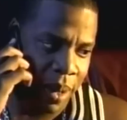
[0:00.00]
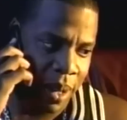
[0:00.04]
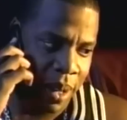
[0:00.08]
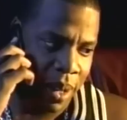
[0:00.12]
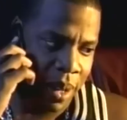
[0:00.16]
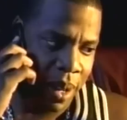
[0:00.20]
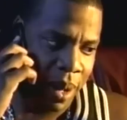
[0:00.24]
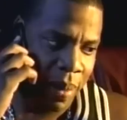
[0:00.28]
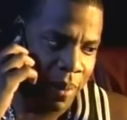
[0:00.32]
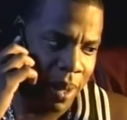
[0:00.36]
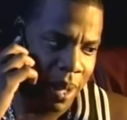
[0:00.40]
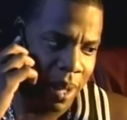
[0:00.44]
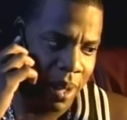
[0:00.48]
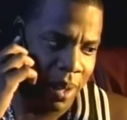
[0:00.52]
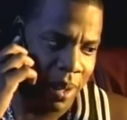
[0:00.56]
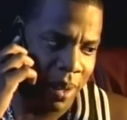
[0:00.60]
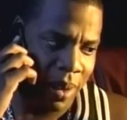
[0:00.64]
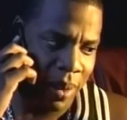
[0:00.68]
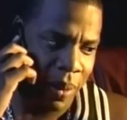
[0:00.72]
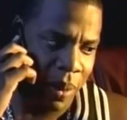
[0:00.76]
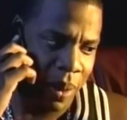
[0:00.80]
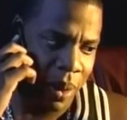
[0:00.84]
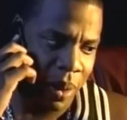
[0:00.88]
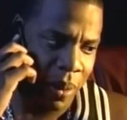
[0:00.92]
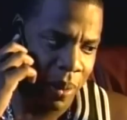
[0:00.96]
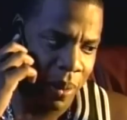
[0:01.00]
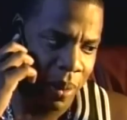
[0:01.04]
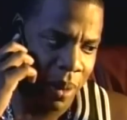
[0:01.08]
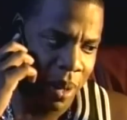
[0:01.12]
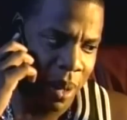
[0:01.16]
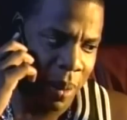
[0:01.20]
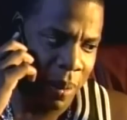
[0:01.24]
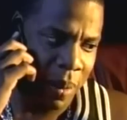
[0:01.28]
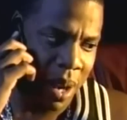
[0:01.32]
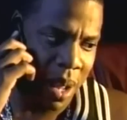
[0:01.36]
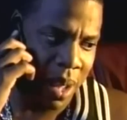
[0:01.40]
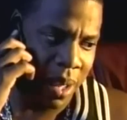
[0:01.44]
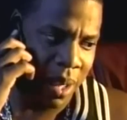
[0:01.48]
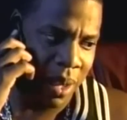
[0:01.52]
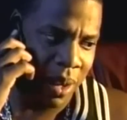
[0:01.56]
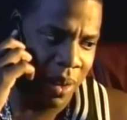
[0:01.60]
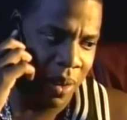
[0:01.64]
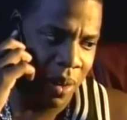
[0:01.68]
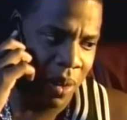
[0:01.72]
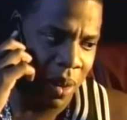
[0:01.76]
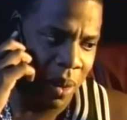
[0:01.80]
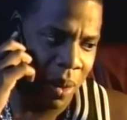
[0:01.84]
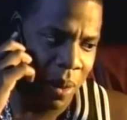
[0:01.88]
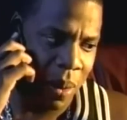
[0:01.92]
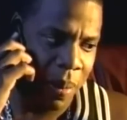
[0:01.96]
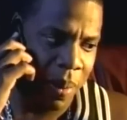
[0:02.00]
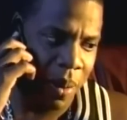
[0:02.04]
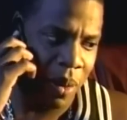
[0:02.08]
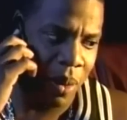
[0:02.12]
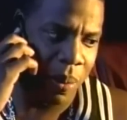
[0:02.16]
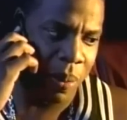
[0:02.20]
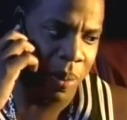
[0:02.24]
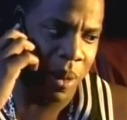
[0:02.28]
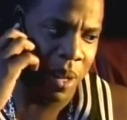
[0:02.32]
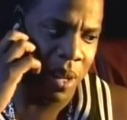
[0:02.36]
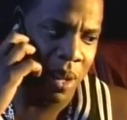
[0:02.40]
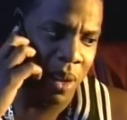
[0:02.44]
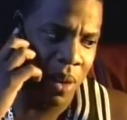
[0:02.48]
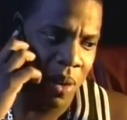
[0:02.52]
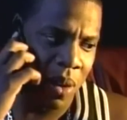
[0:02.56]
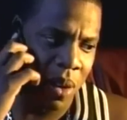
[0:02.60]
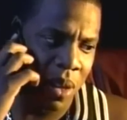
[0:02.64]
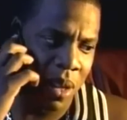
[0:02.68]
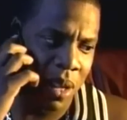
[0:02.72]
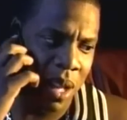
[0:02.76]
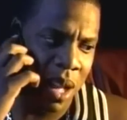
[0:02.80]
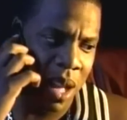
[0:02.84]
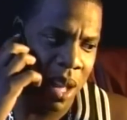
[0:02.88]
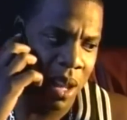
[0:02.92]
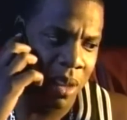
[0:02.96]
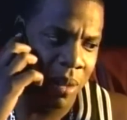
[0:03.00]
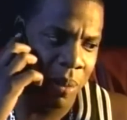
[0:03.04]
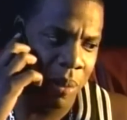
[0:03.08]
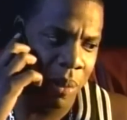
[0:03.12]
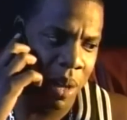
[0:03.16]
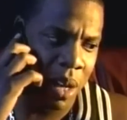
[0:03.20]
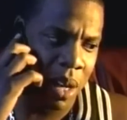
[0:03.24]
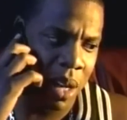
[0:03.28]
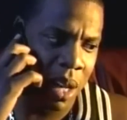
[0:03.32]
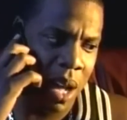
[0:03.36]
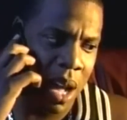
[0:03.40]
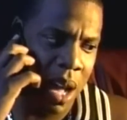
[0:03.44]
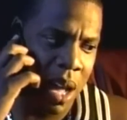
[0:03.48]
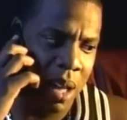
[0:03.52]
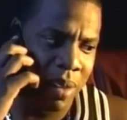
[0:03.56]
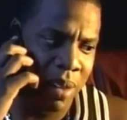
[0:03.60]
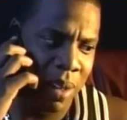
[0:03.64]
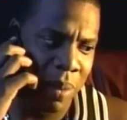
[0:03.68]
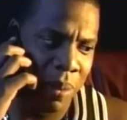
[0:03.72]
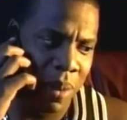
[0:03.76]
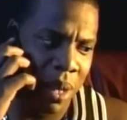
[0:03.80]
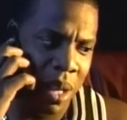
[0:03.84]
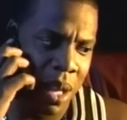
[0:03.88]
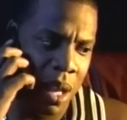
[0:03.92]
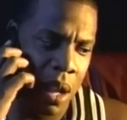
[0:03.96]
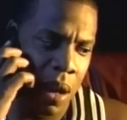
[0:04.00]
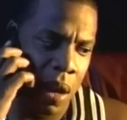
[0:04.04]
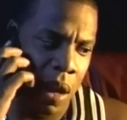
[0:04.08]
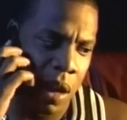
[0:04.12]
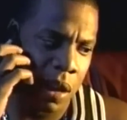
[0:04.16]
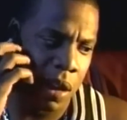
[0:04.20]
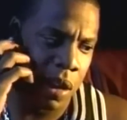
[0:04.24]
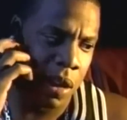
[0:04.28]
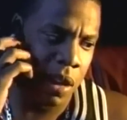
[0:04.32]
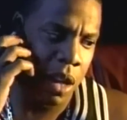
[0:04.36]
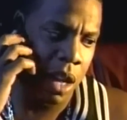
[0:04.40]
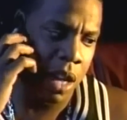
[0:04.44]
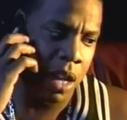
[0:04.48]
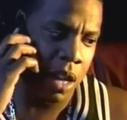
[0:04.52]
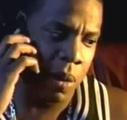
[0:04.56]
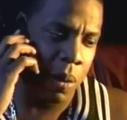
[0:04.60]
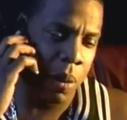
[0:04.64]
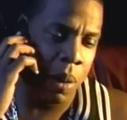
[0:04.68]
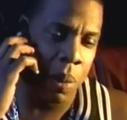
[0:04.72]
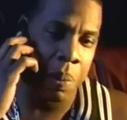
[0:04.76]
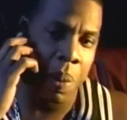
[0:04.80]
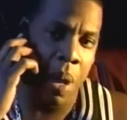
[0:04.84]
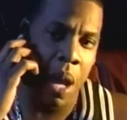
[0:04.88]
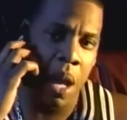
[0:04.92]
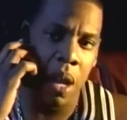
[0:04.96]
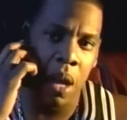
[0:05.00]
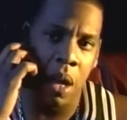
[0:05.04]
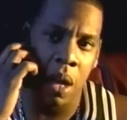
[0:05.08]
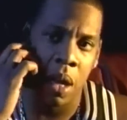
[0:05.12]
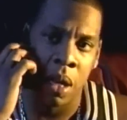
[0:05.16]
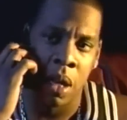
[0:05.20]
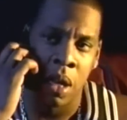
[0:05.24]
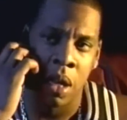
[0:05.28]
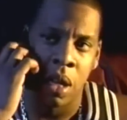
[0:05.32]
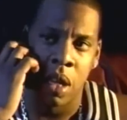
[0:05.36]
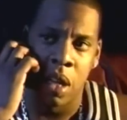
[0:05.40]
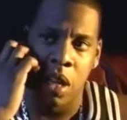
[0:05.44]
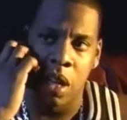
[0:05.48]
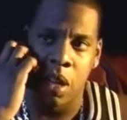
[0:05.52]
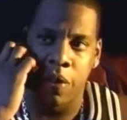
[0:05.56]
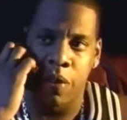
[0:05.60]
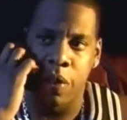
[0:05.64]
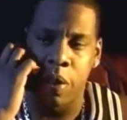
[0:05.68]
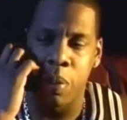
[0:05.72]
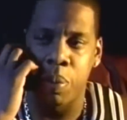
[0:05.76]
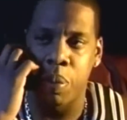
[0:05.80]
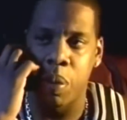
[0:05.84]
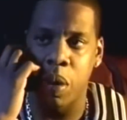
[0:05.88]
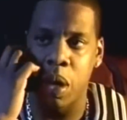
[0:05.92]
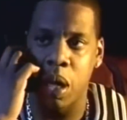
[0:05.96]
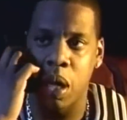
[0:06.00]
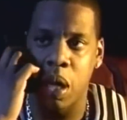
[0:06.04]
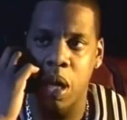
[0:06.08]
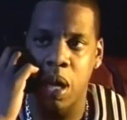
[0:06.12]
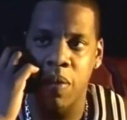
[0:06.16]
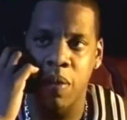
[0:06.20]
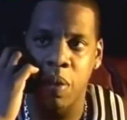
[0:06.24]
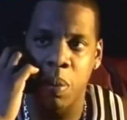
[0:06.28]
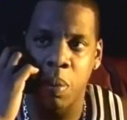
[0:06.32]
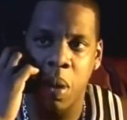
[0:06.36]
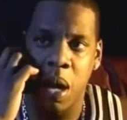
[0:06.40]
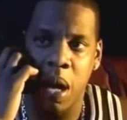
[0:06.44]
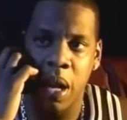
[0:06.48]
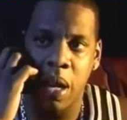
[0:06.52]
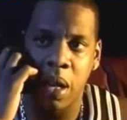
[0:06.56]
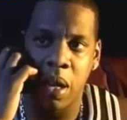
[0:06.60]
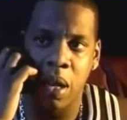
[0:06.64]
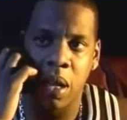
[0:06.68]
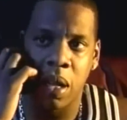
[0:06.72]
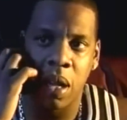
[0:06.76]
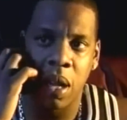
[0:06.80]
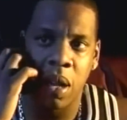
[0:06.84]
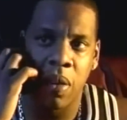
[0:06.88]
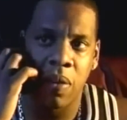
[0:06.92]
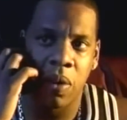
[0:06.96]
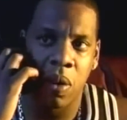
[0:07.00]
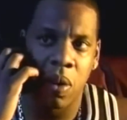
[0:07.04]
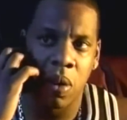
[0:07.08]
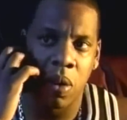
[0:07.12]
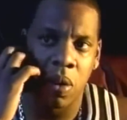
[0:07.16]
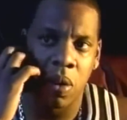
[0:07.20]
Can I get a gun in Madison Square Garden? Are you crazy? Hey, there's rumors that uh, R. Kelly's in the hospital right now. Whatever.